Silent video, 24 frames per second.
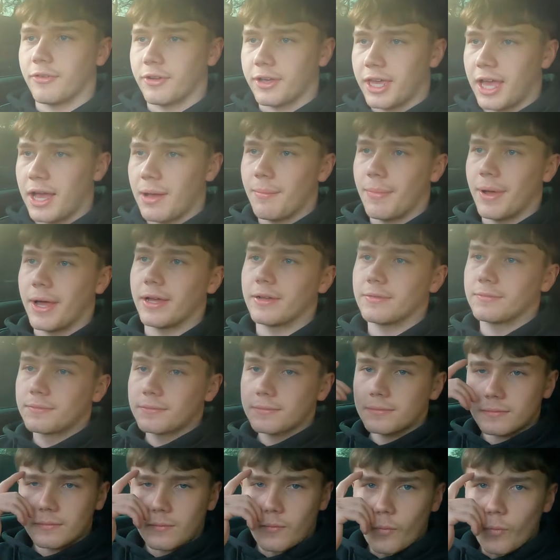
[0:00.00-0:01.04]
for a catback,
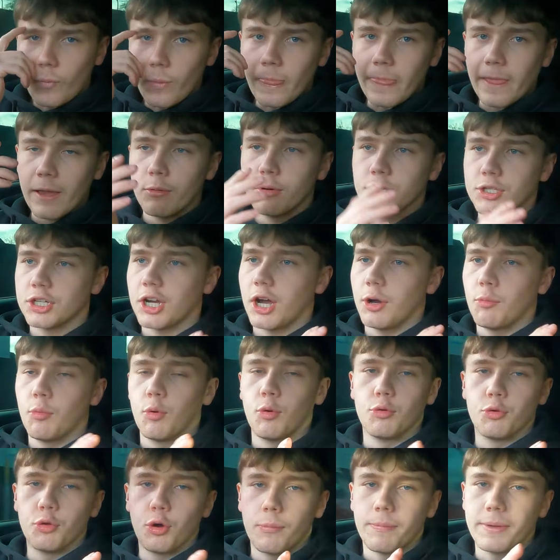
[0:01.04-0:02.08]
which I
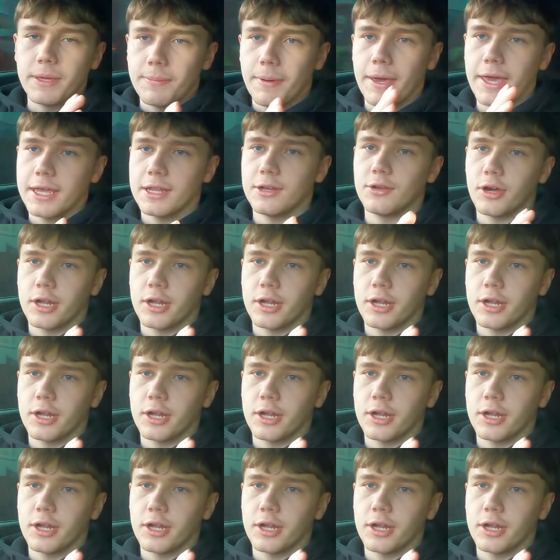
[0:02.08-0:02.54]
will not be paying